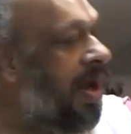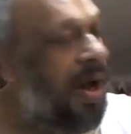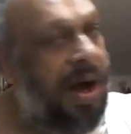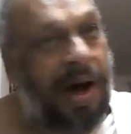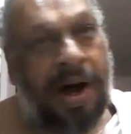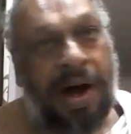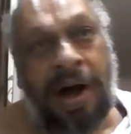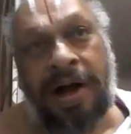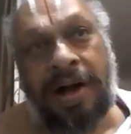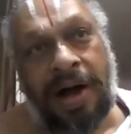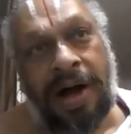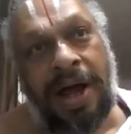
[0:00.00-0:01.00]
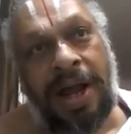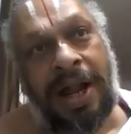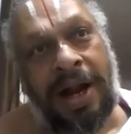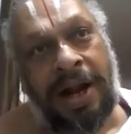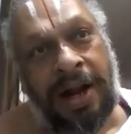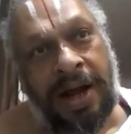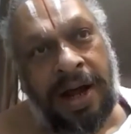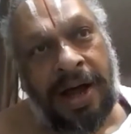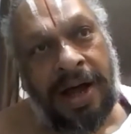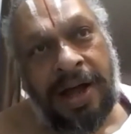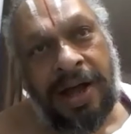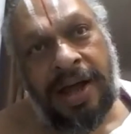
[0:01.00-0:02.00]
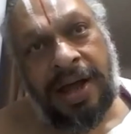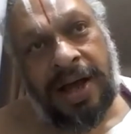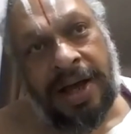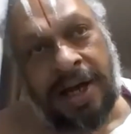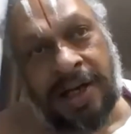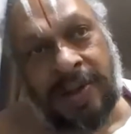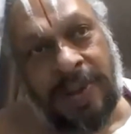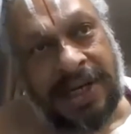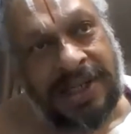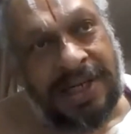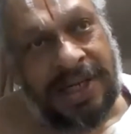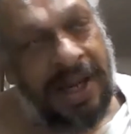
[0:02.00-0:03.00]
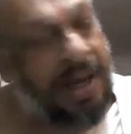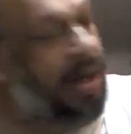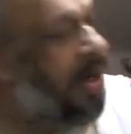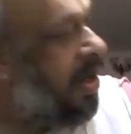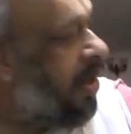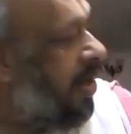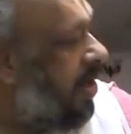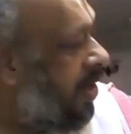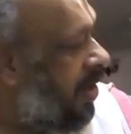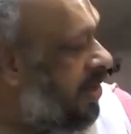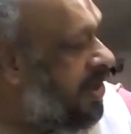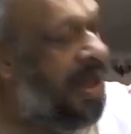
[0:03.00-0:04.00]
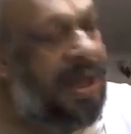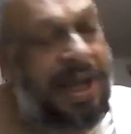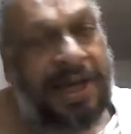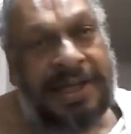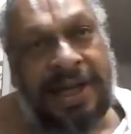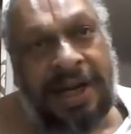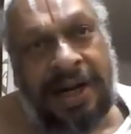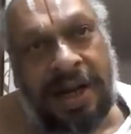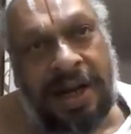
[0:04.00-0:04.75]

hot oil and spices like chilies and